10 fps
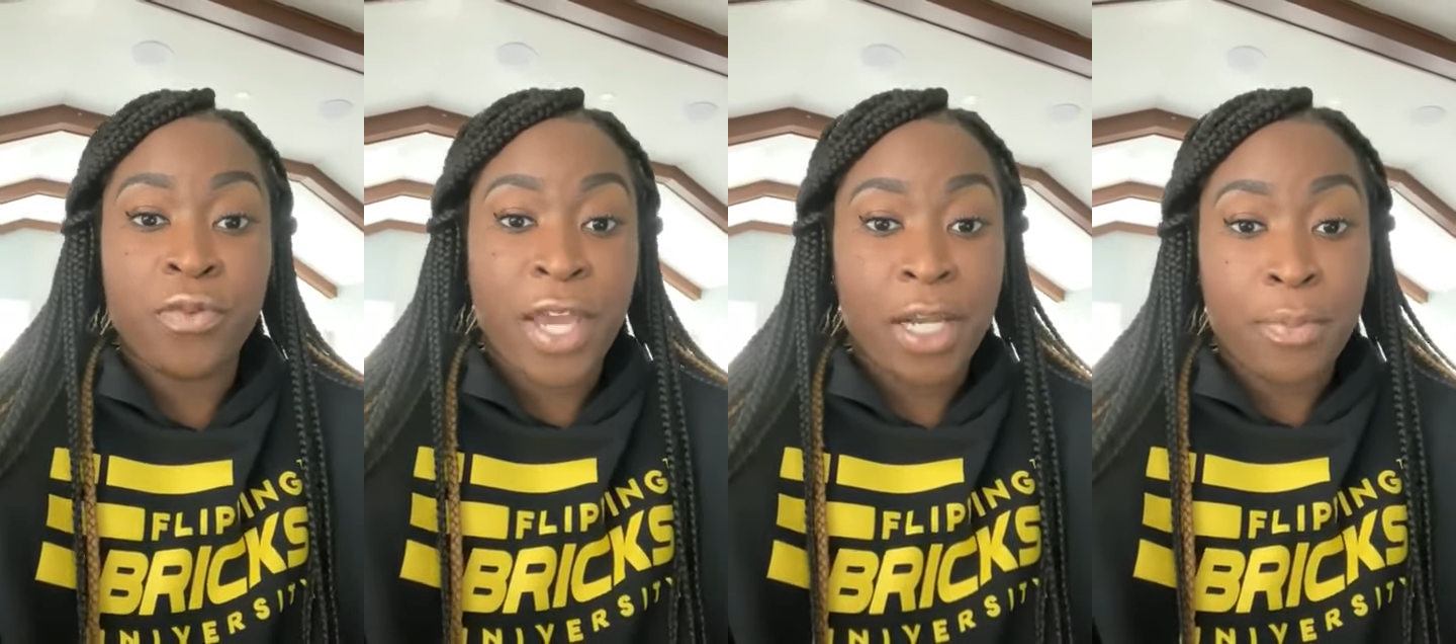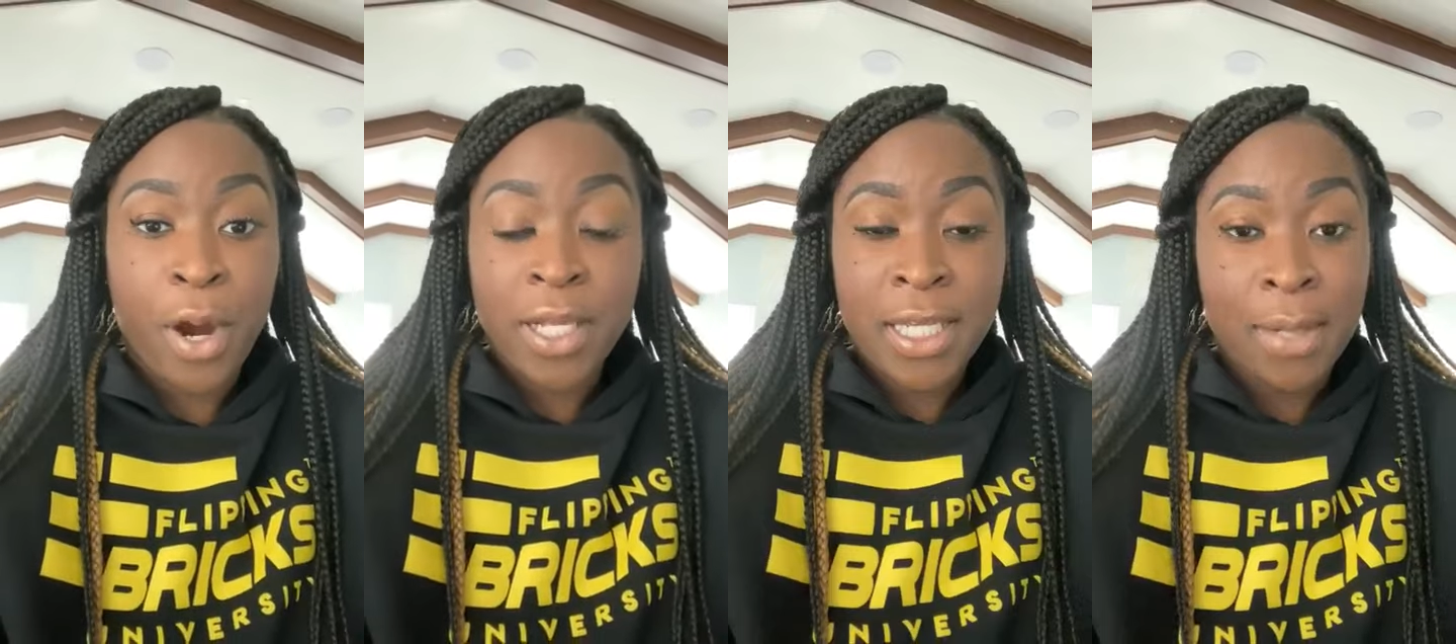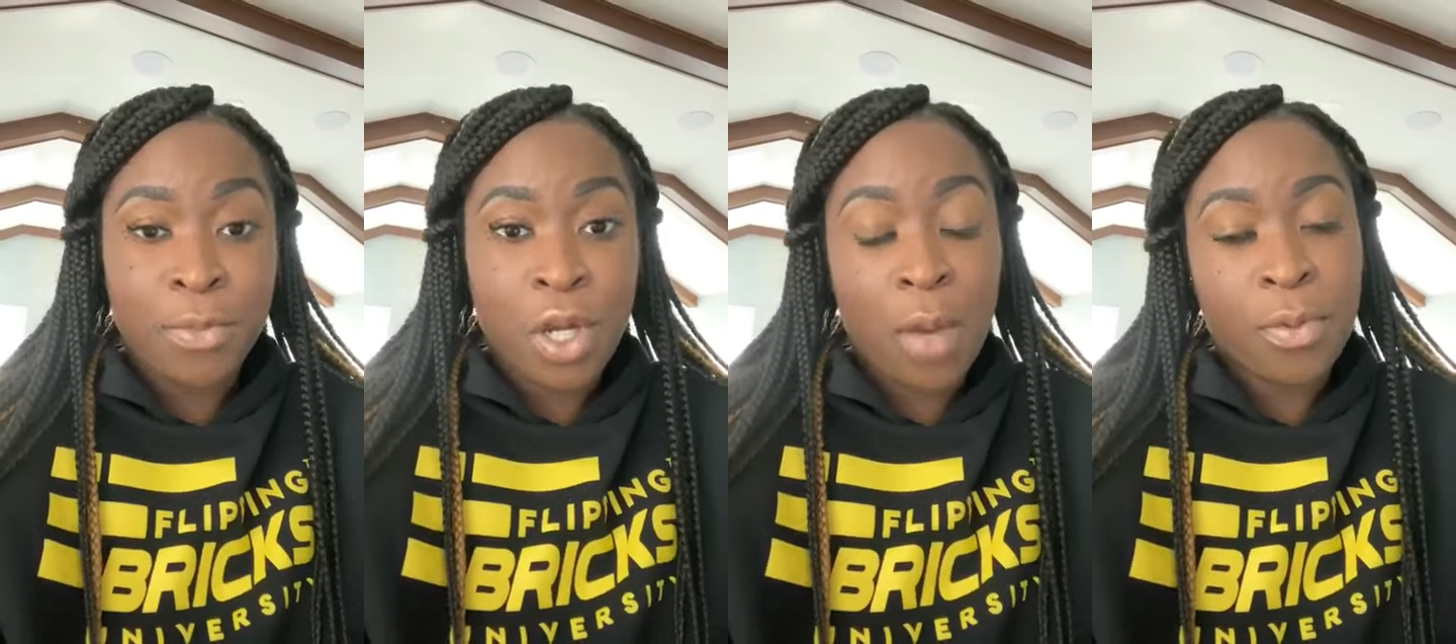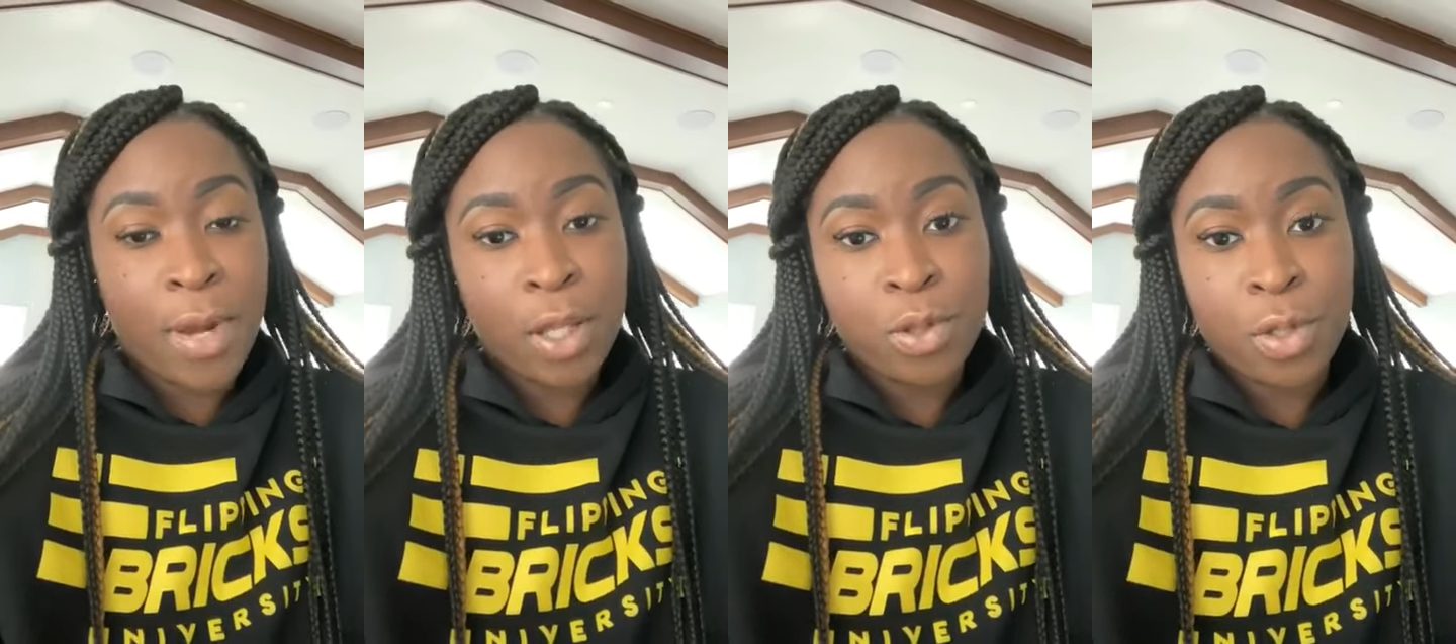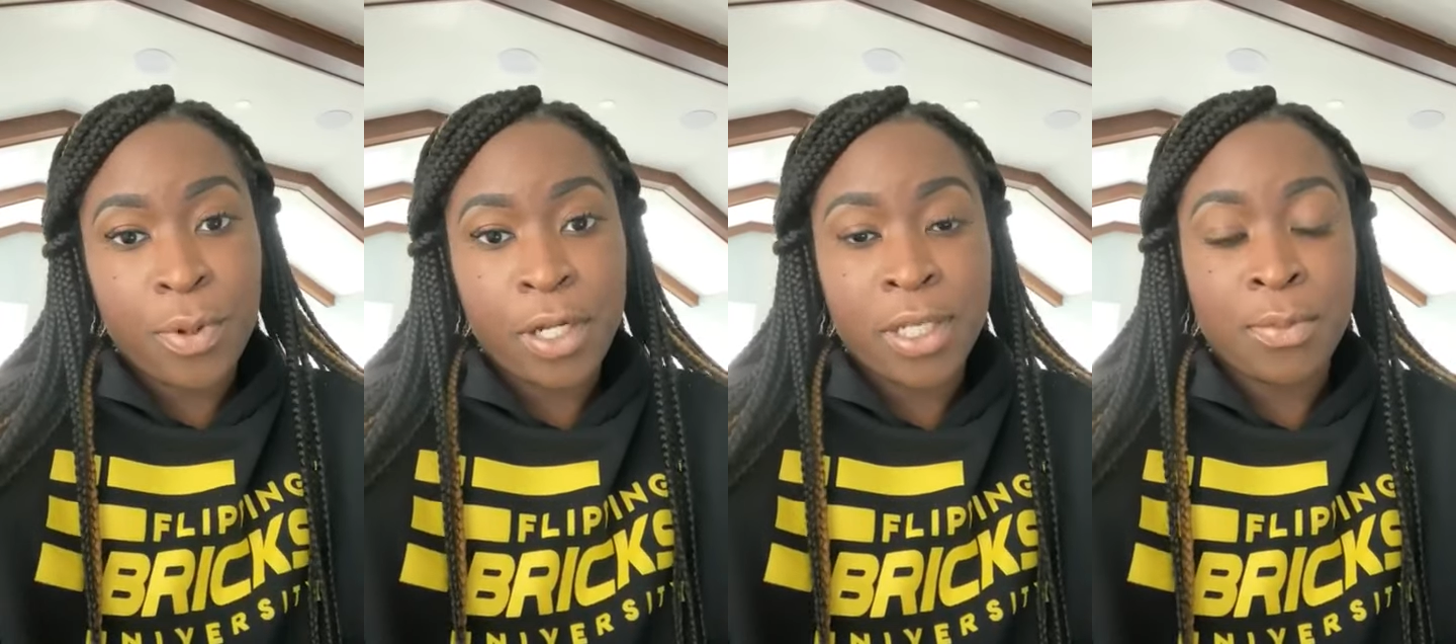If you had a part-time job, you might lose your
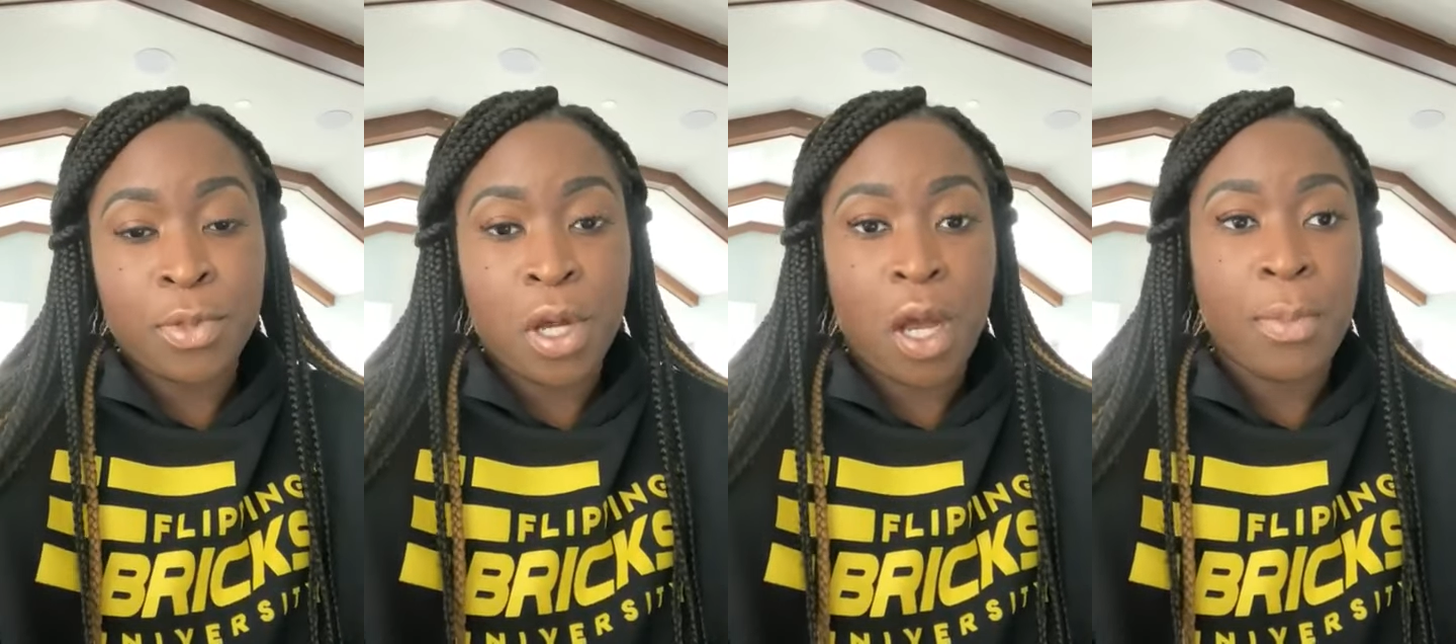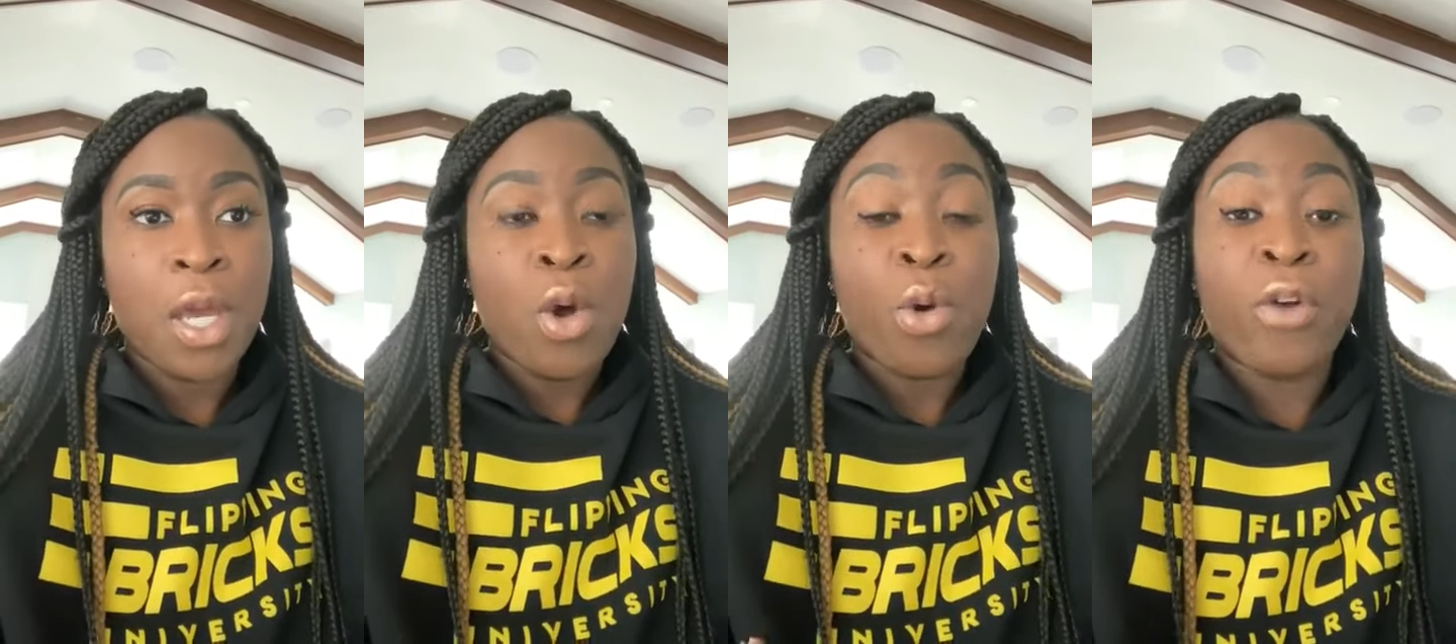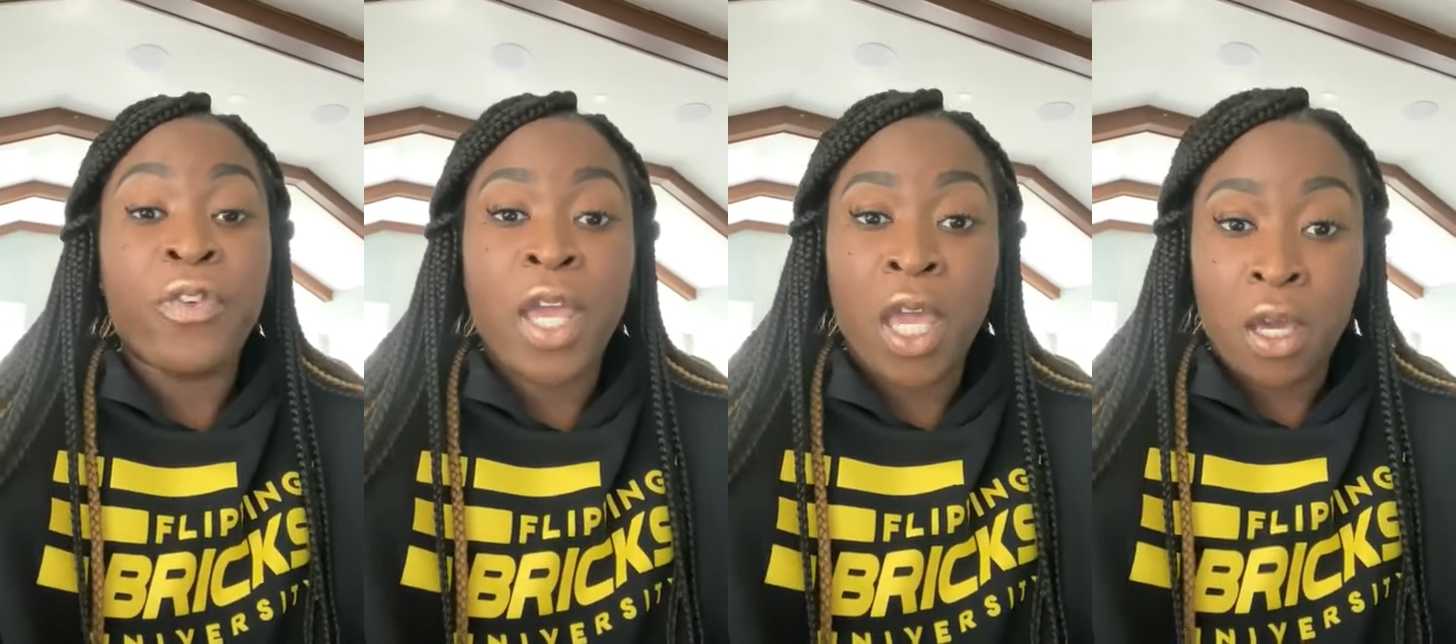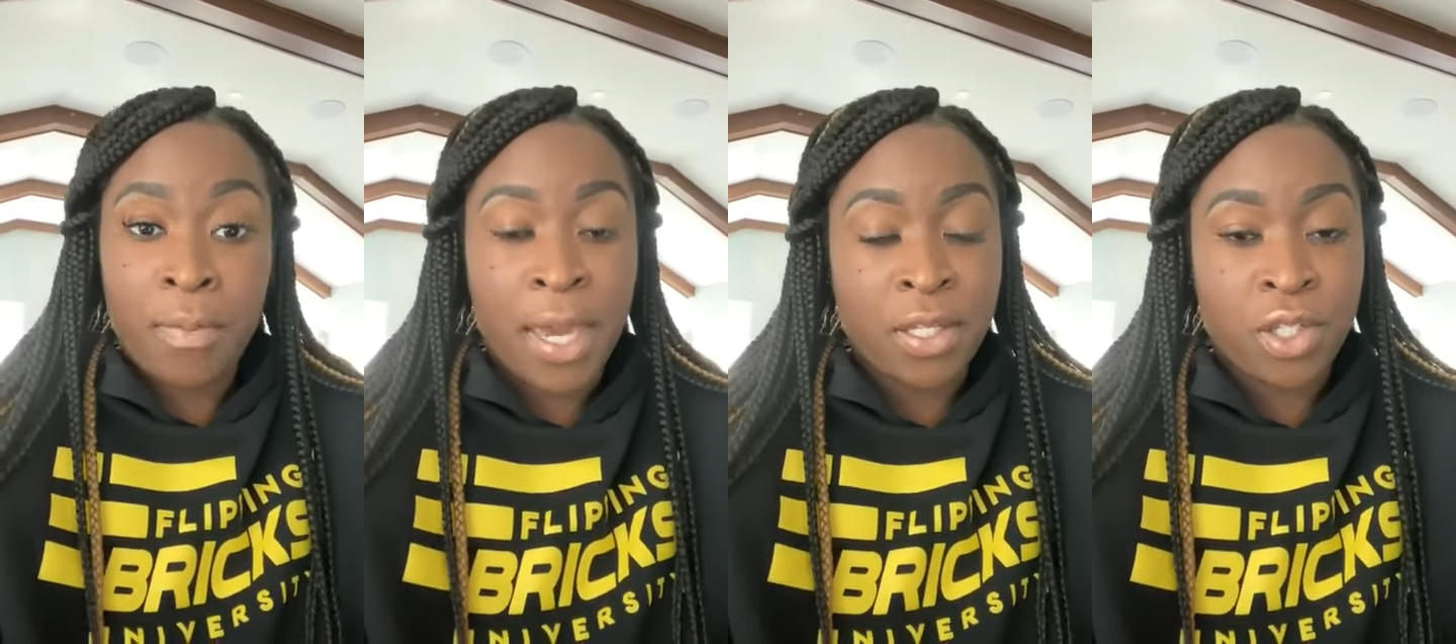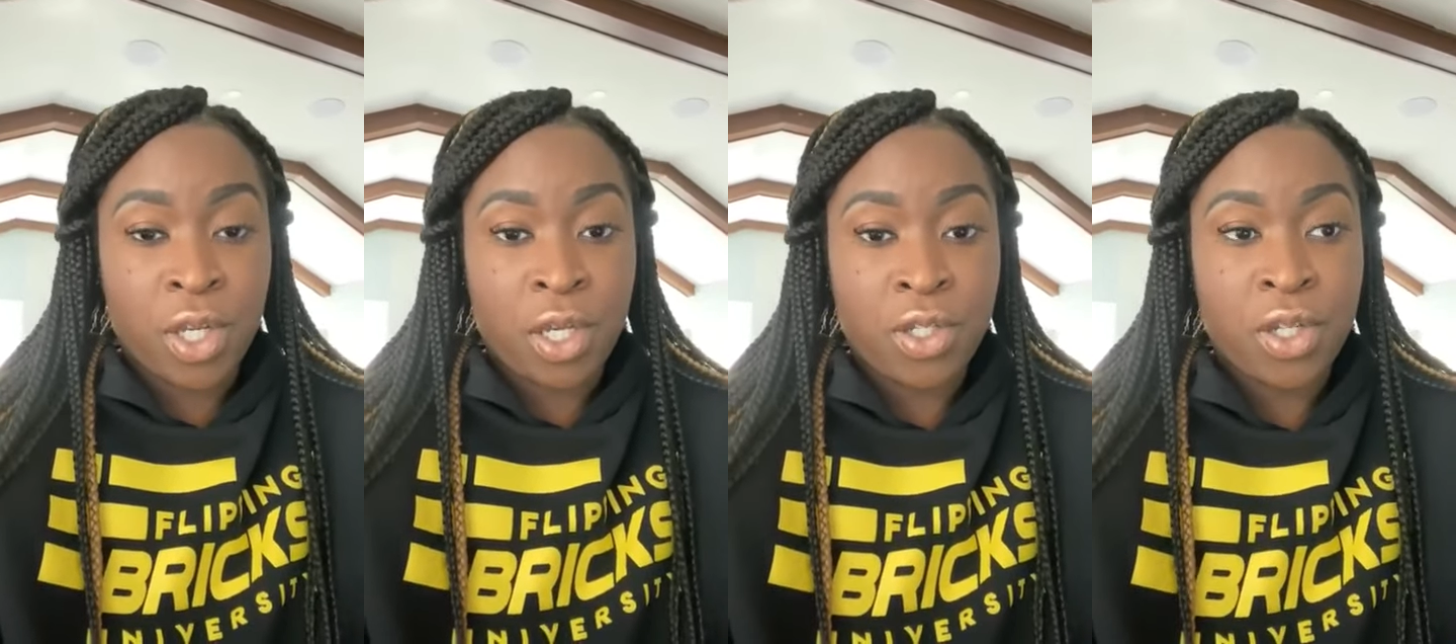part-time job, or if your income has
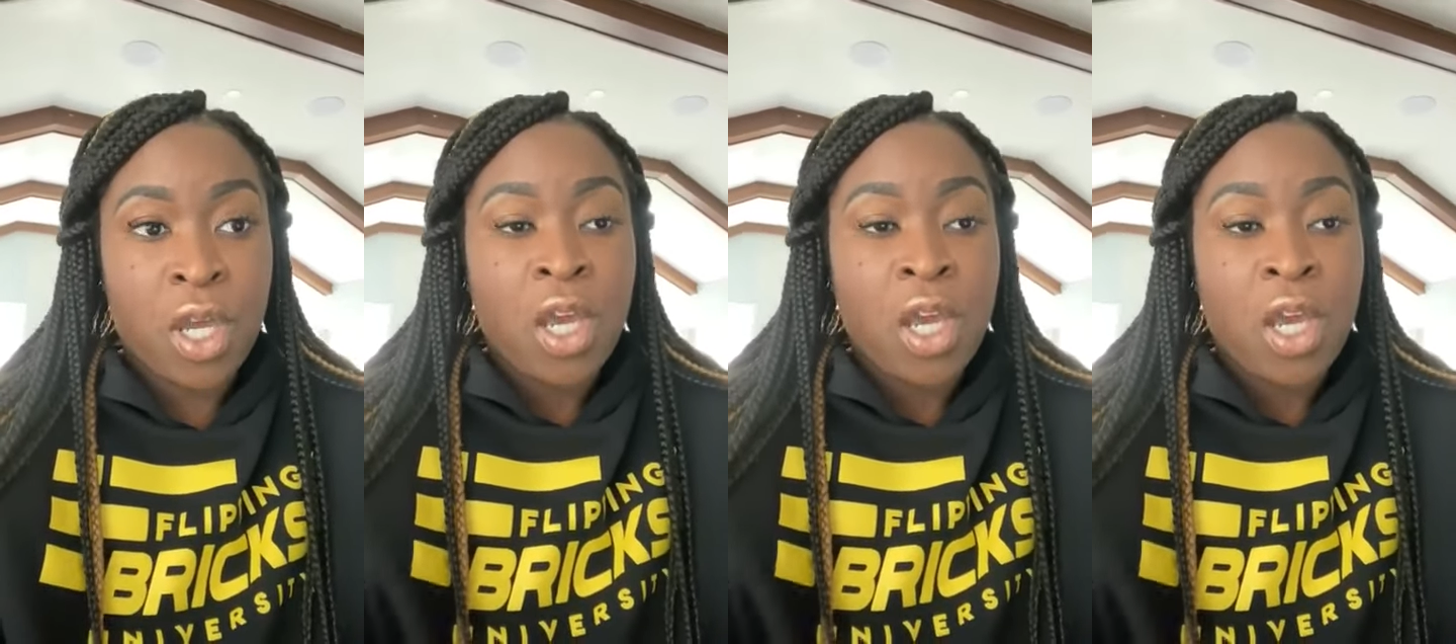changed.